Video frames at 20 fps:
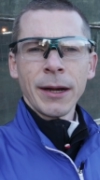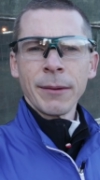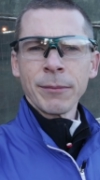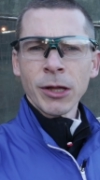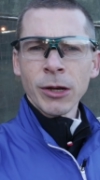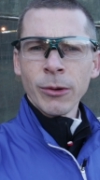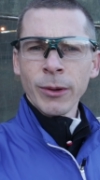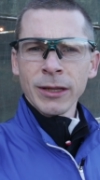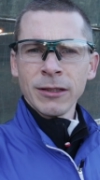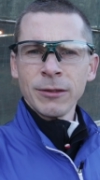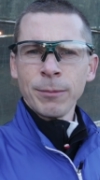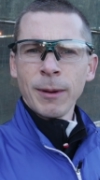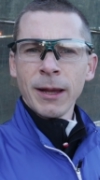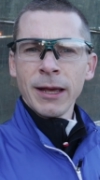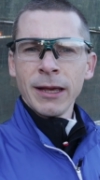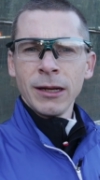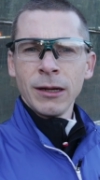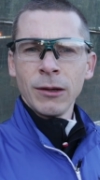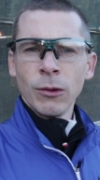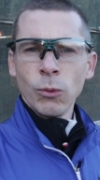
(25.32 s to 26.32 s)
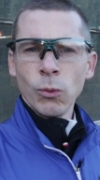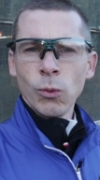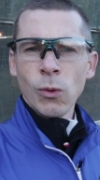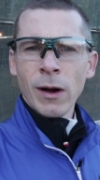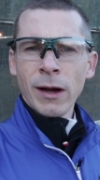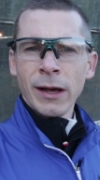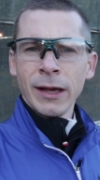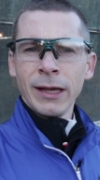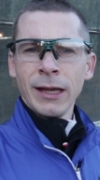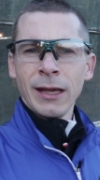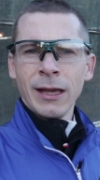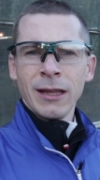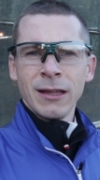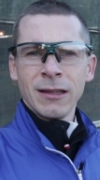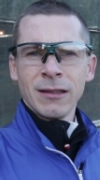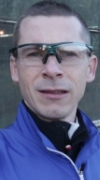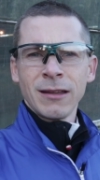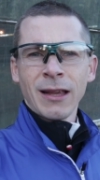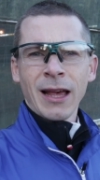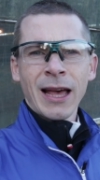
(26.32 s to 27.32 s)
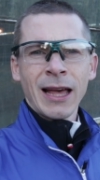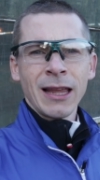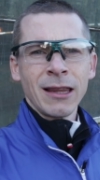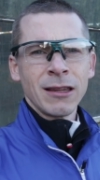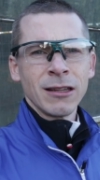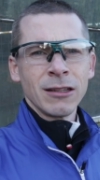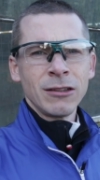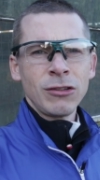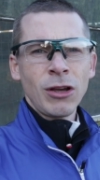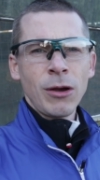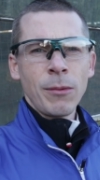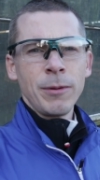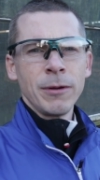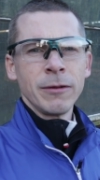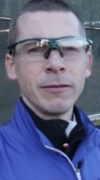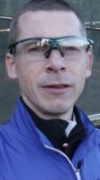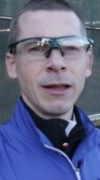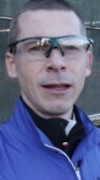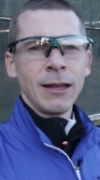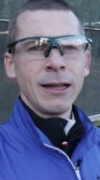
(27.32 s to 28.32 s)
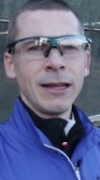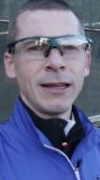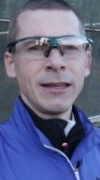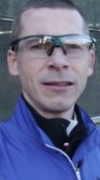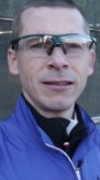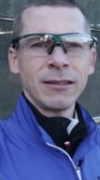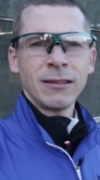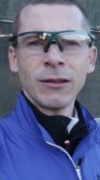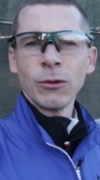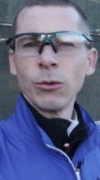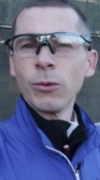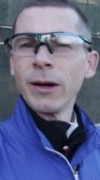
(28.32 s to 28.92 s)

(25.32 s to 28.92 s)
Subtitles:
and I'm going to explain why it's at the top of the list